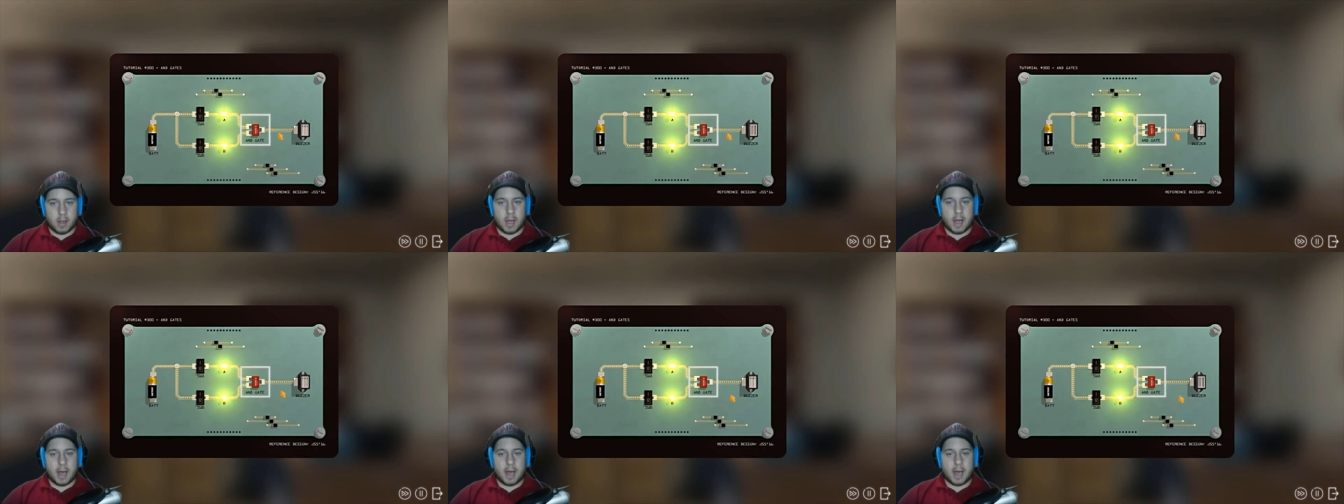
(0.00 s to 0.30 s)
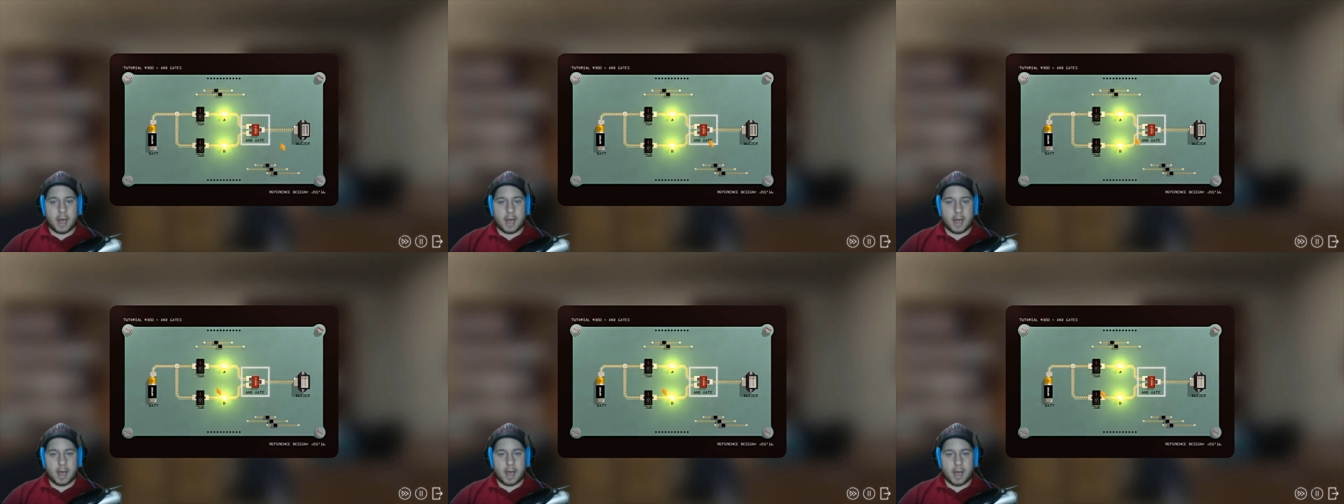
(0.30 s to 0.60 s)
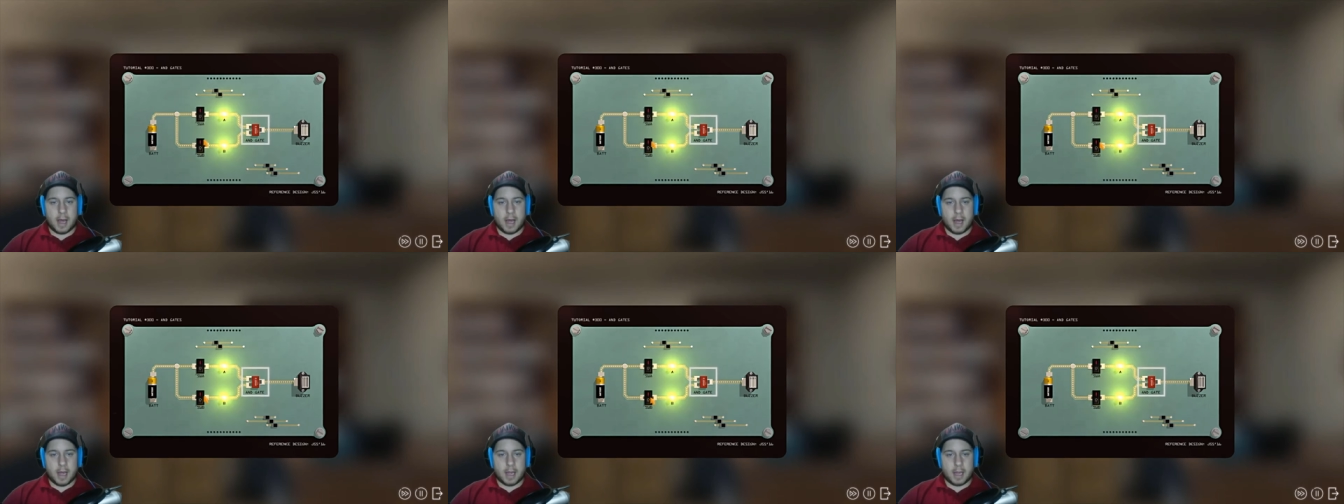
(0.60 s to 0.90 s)

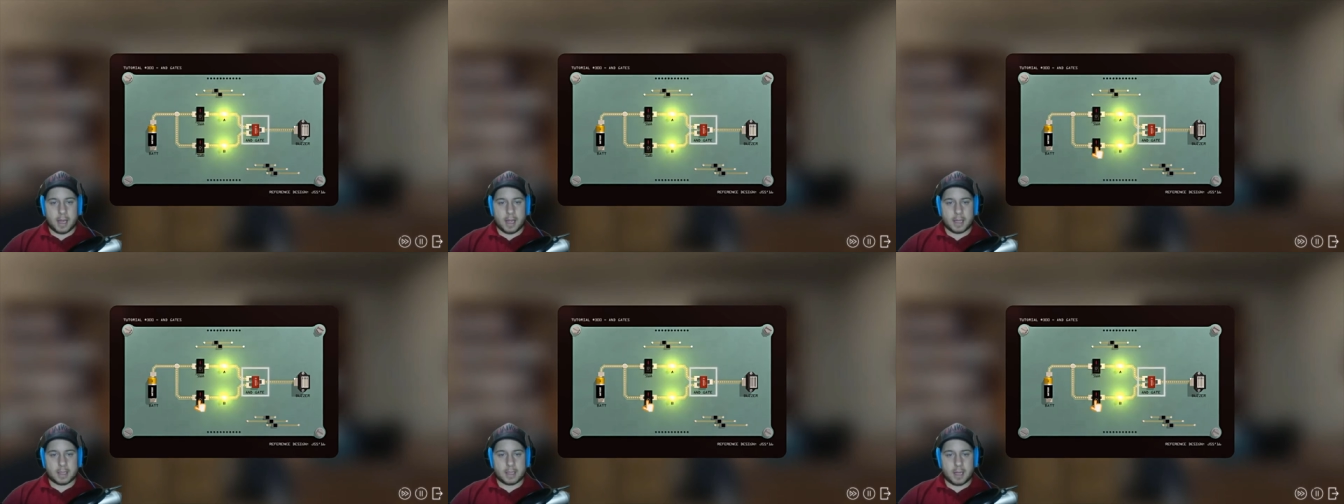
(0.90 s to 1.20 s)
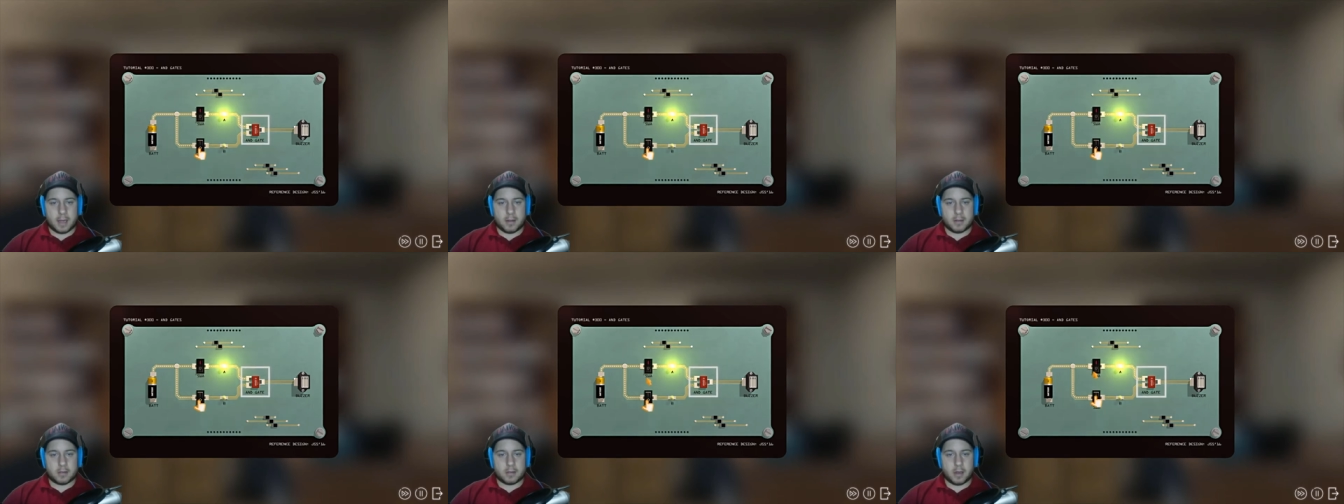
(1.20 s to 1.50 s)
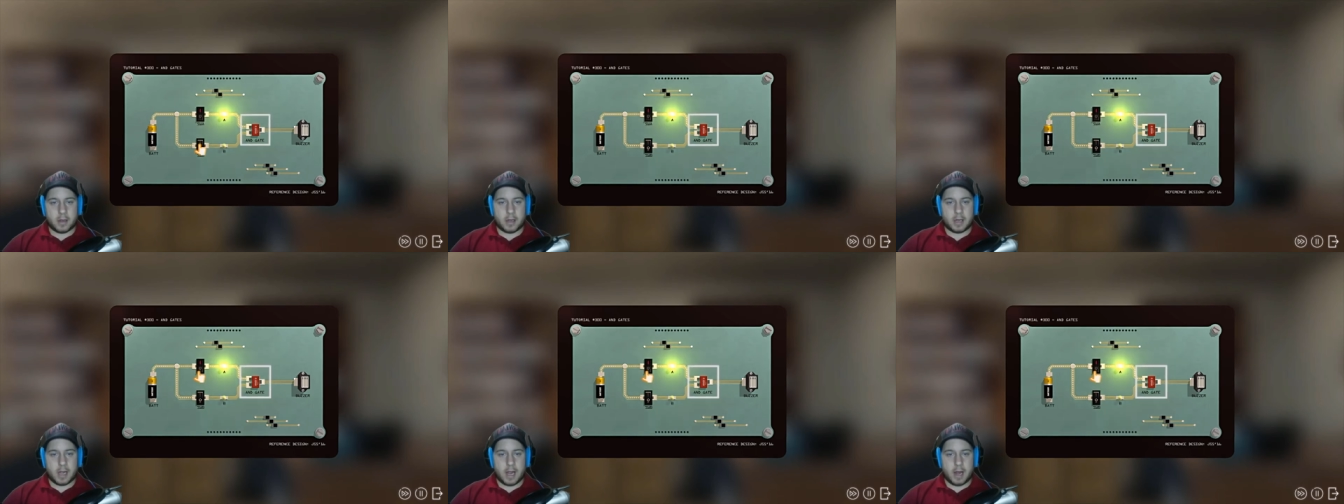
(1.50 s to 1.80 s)
Ah, yes. Now
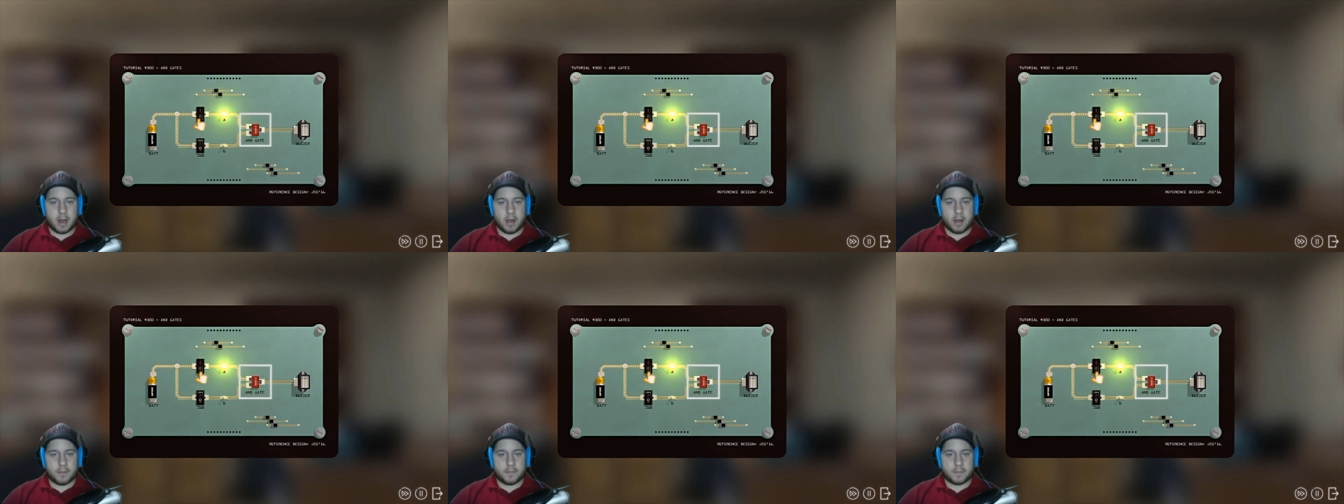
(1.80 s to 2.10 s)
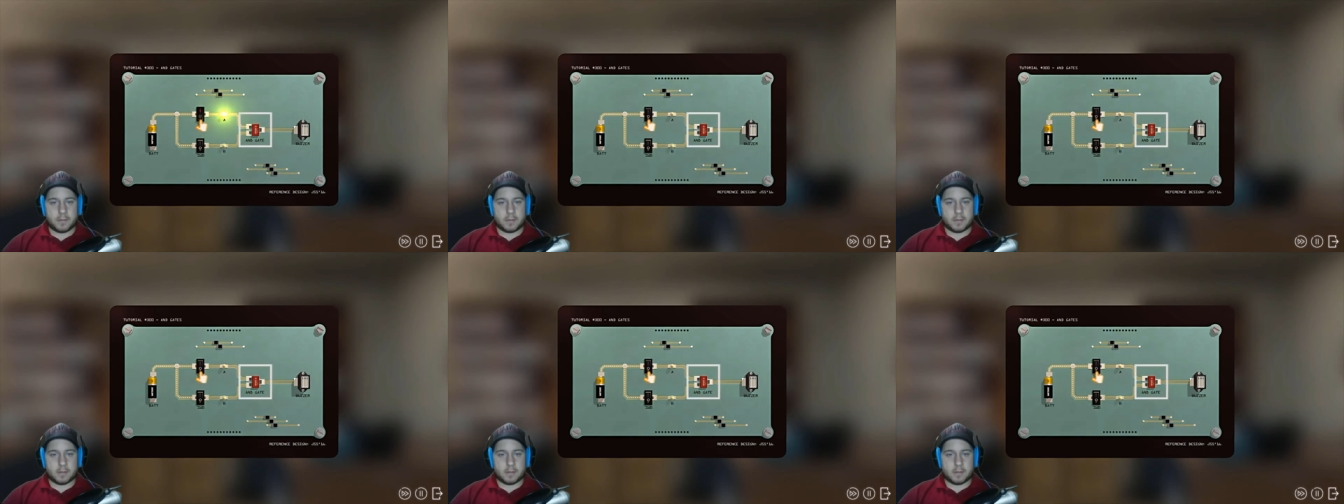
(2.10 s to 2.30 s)
turn that off.